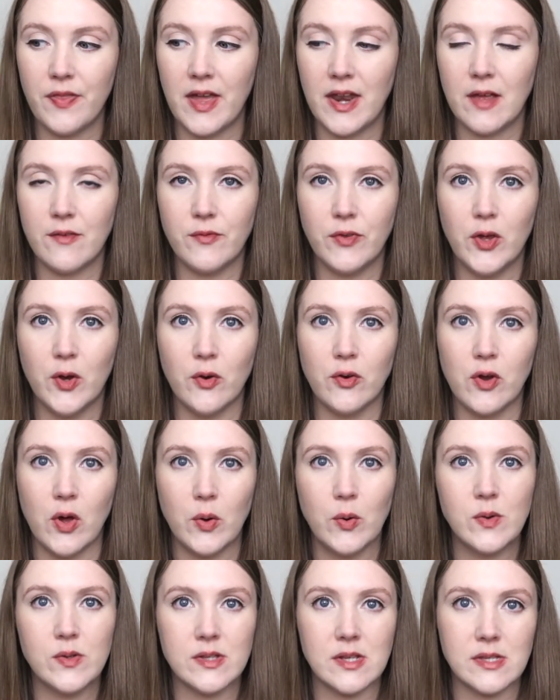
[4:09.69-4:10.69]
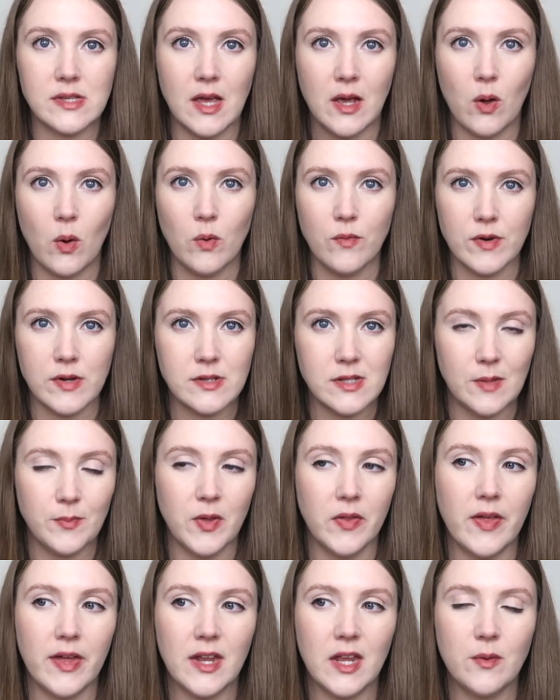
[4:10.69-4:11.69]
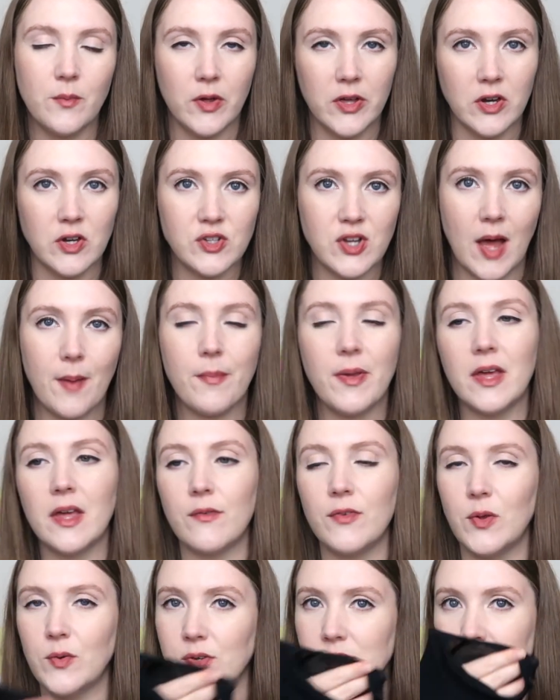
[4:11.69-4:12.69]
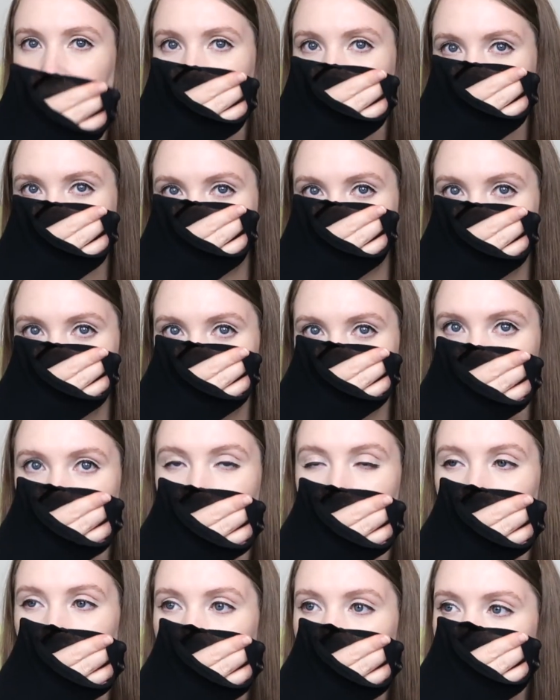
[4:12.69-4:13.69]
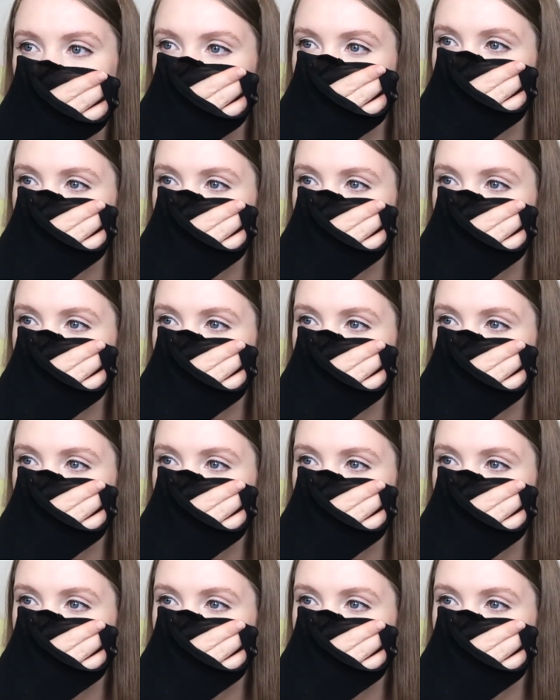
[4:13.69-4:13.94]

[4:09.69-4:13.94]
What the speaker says: that if your nose is like overstimulated while you're shopping, if you just like sniff yourself,